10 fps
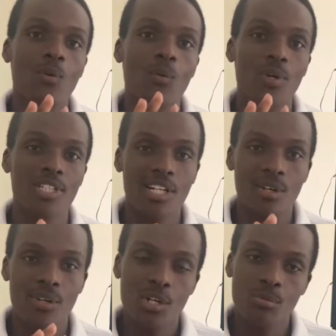we
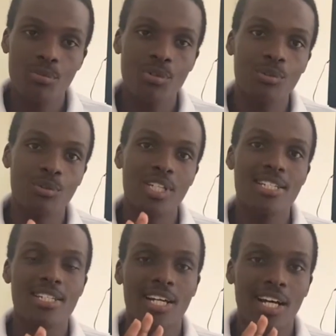shall help you to
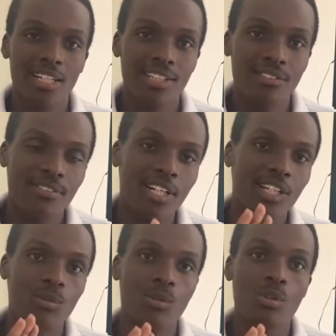easily identify
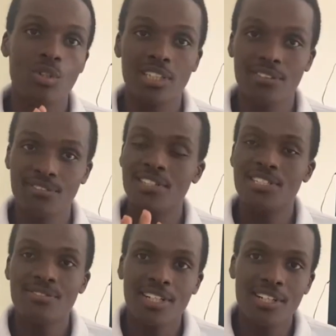good quality
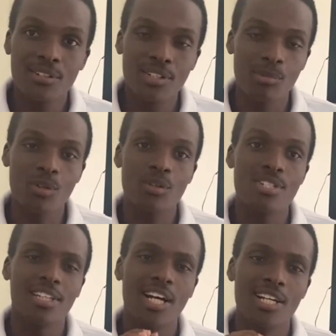fish fingering, because
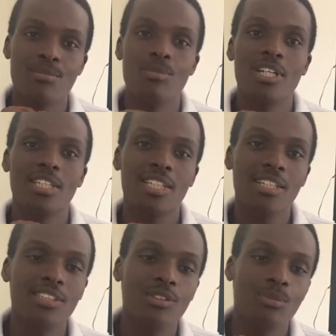it has been a
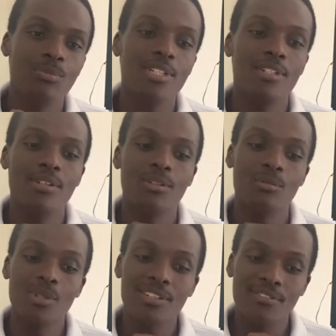challenge to
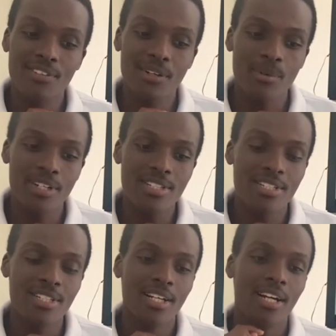many farmers
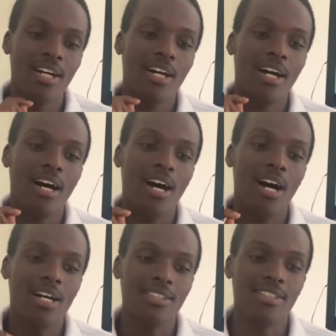
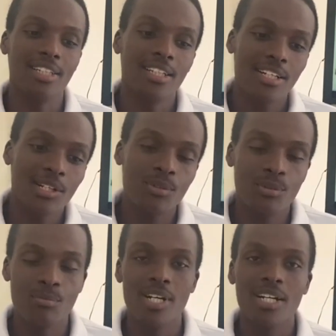as they turn out
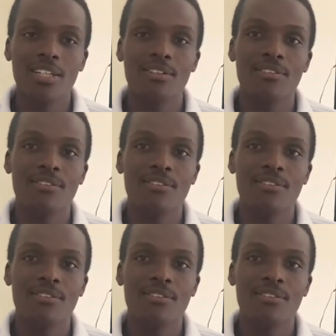to buy